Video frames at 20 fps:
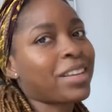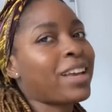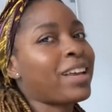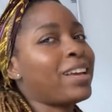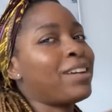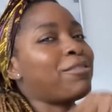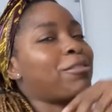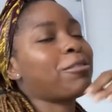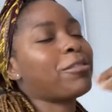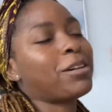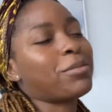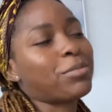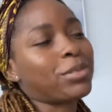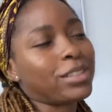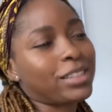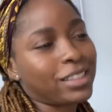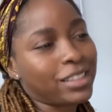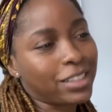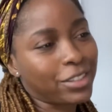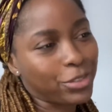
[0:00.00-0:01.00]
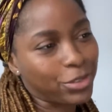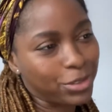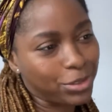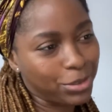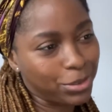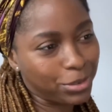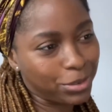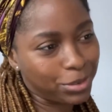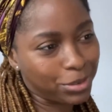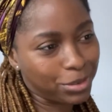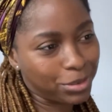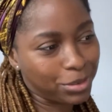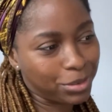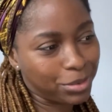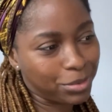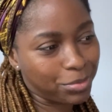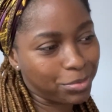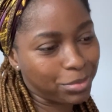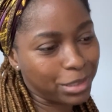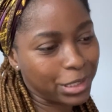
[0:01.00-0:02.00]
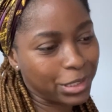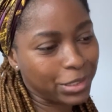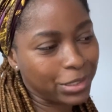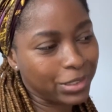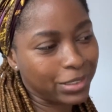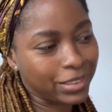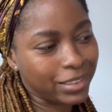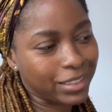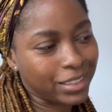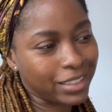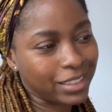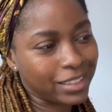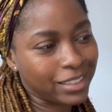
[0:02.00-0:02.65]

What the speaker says: everyone must hear your news because